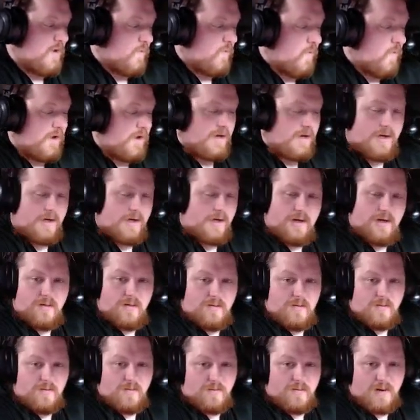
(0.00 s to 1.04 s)
wanted,
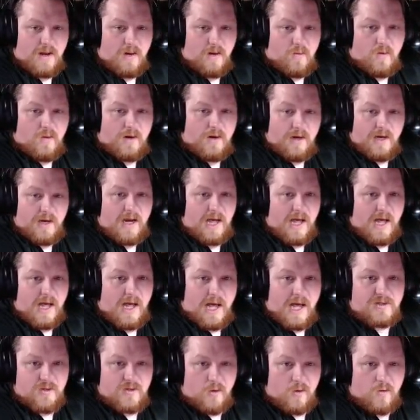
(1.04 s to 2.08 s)
but I wanted it
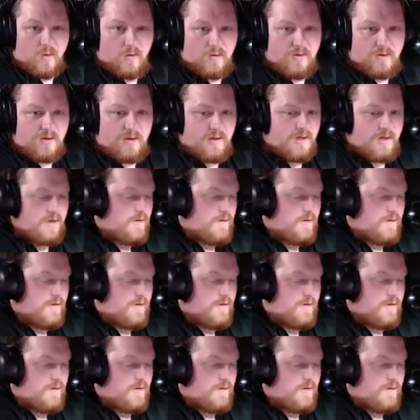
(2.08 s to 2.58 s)
as gold,